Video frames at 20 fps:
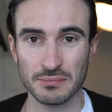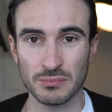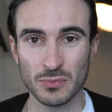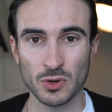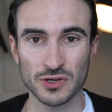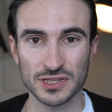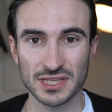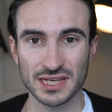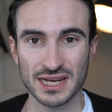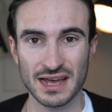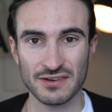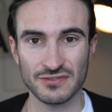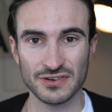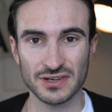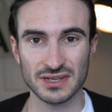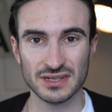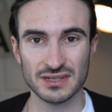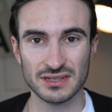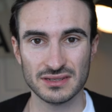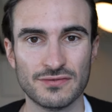more than
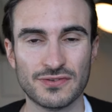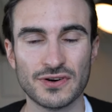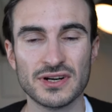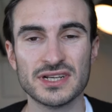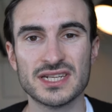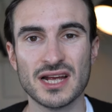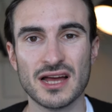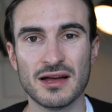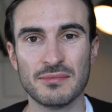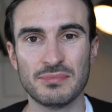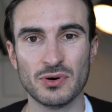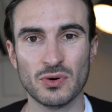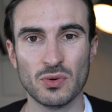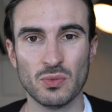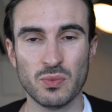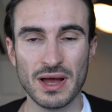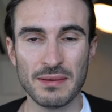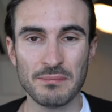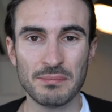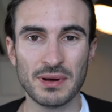ever. For example,
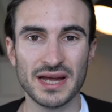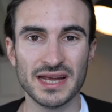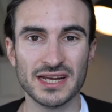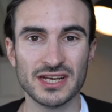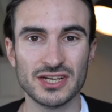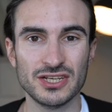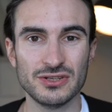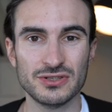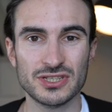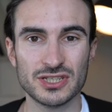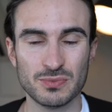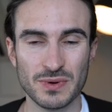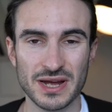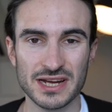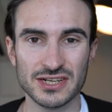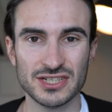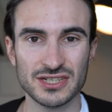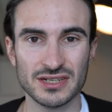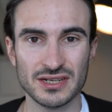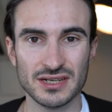when buying a new
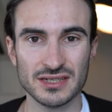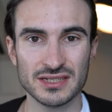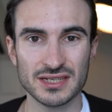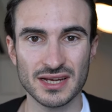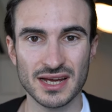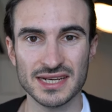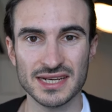sweatshirt,